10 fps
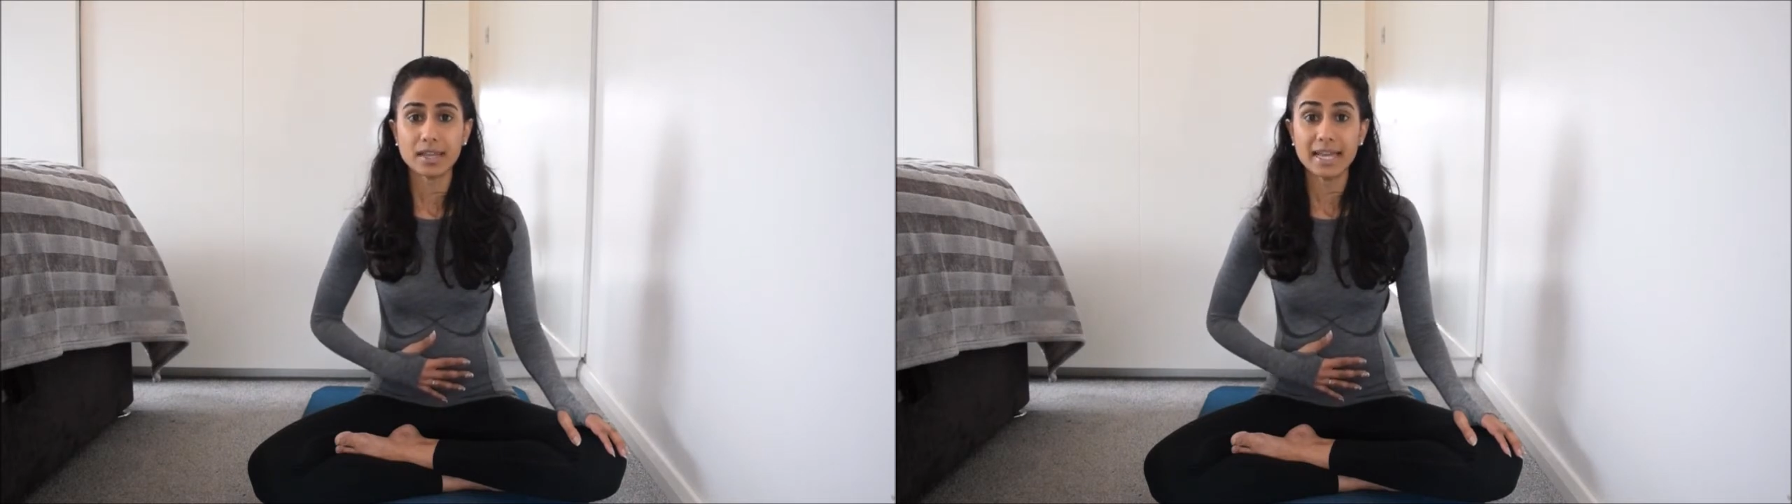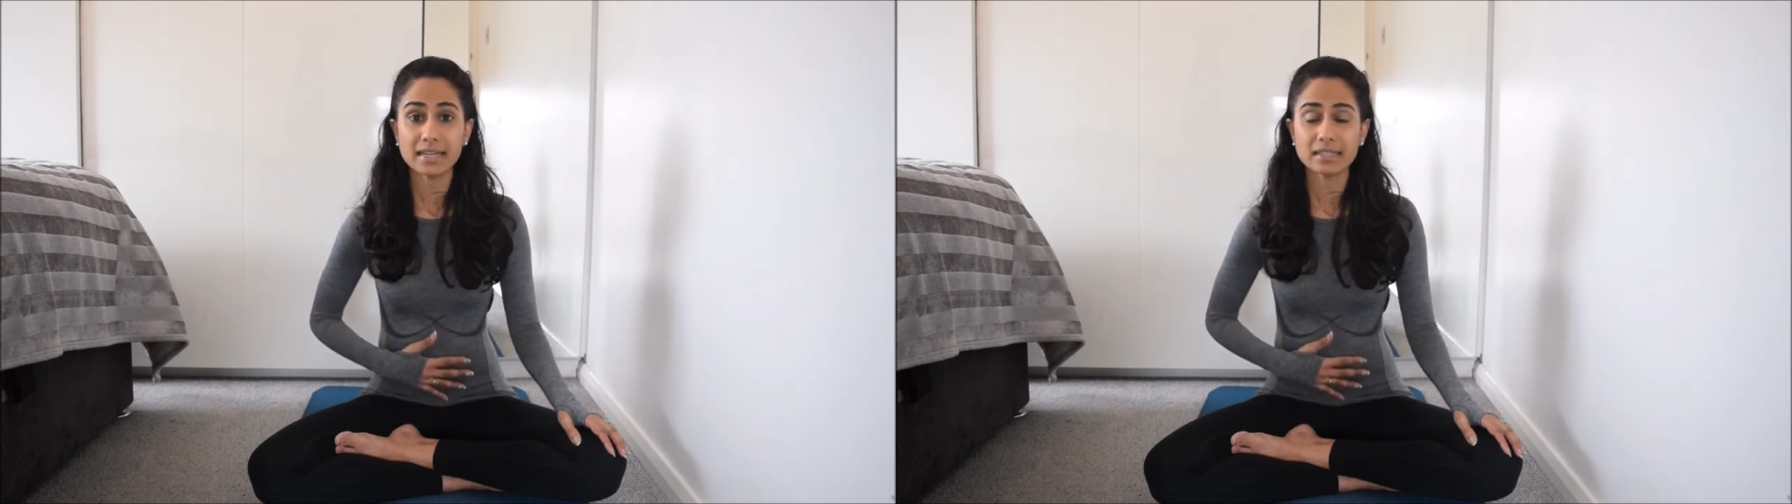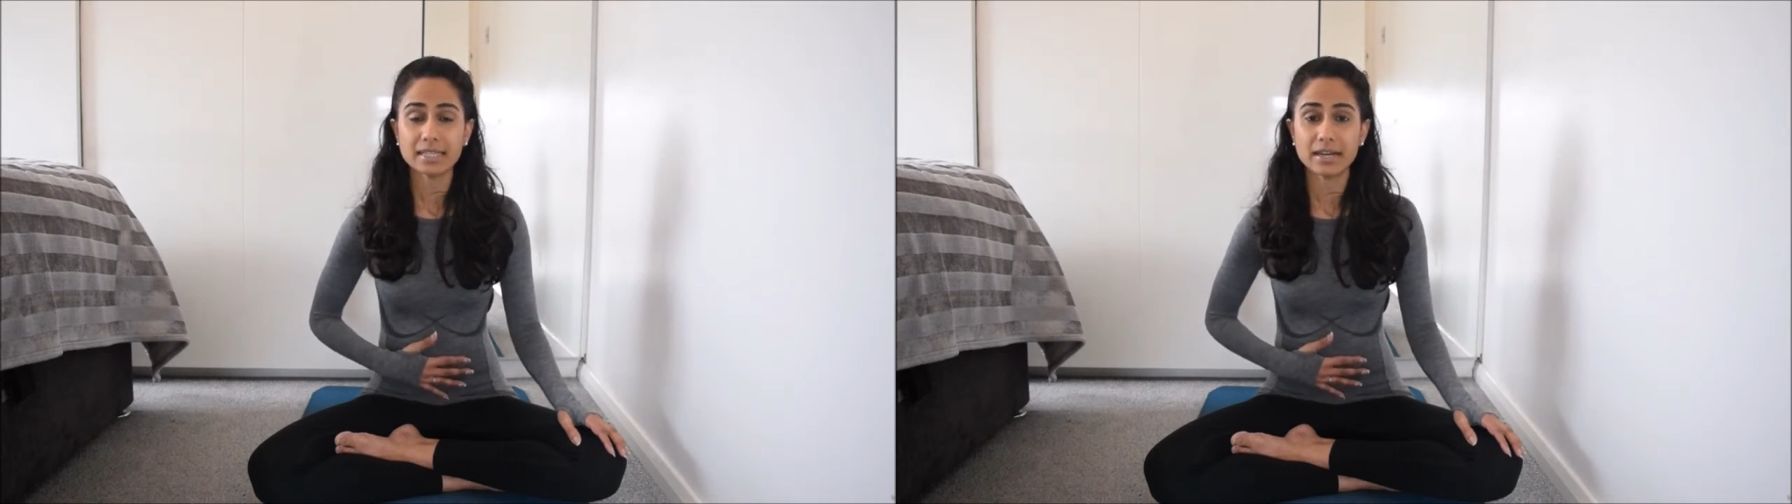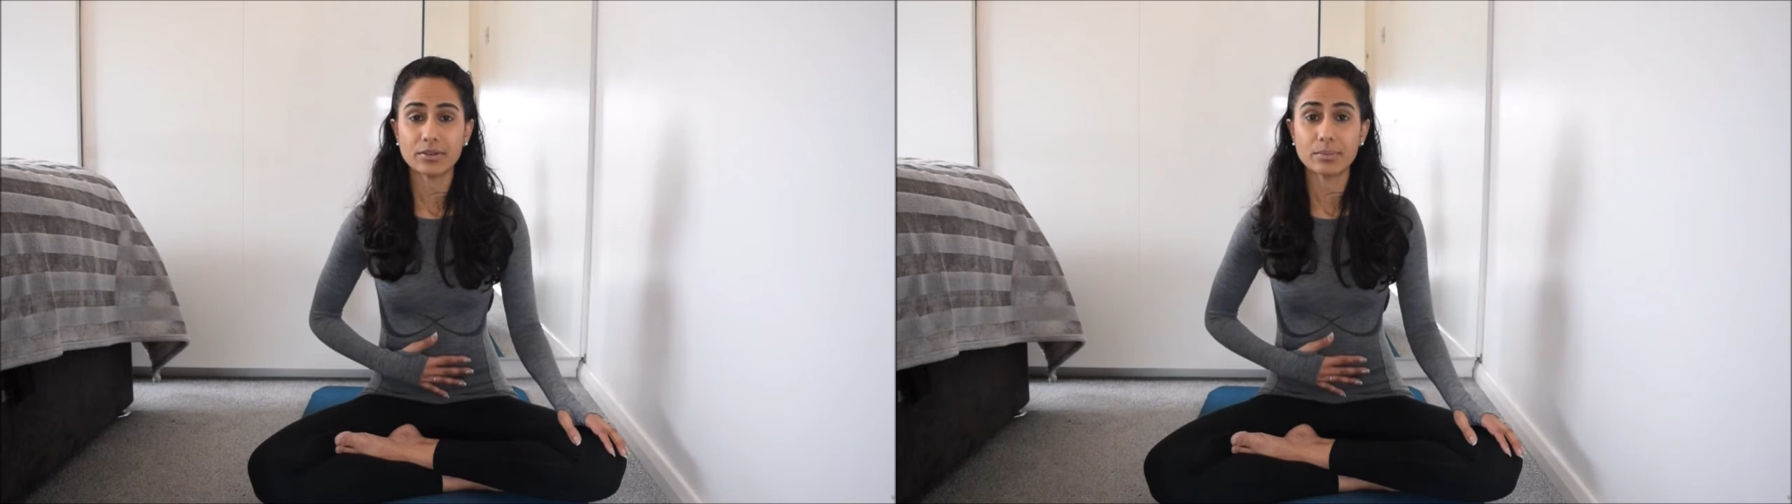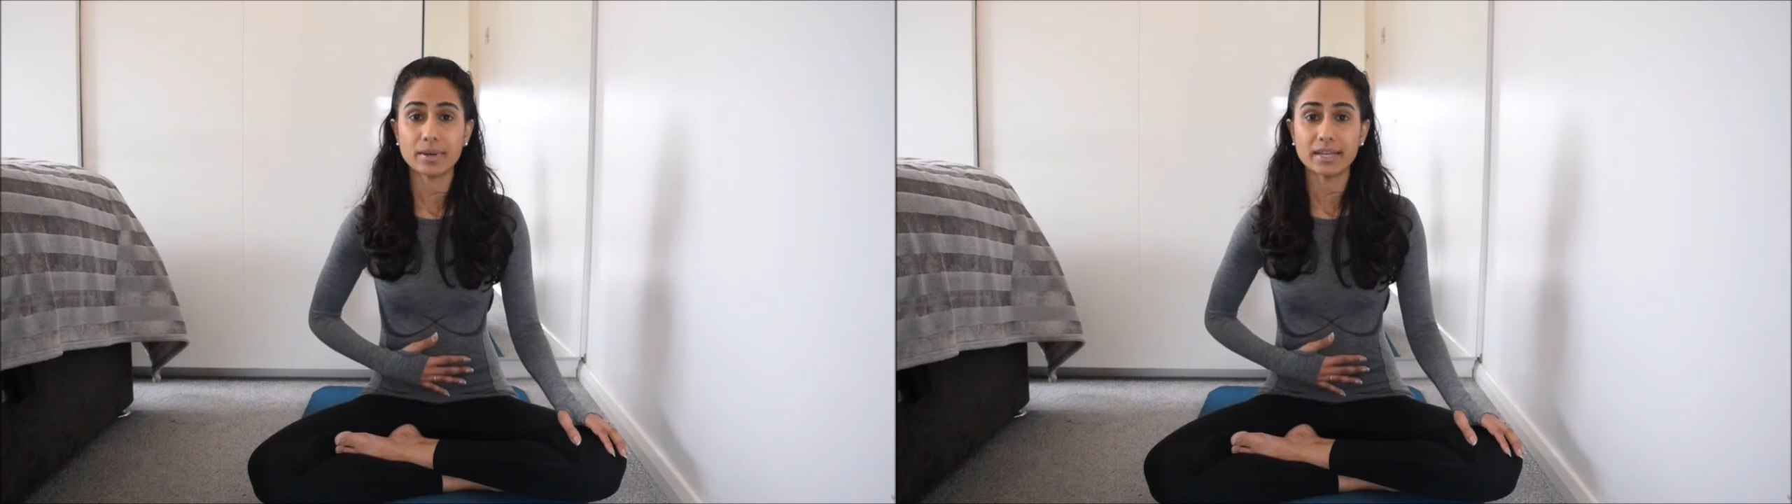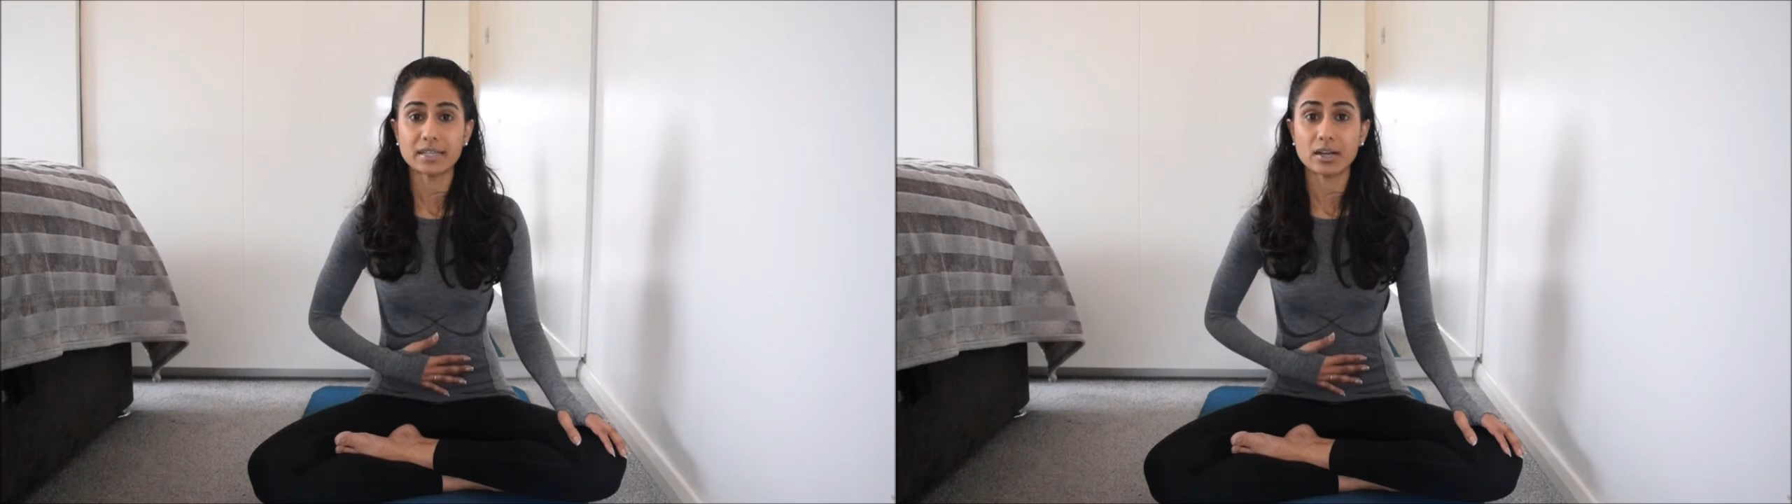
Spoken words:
Exhale, the belly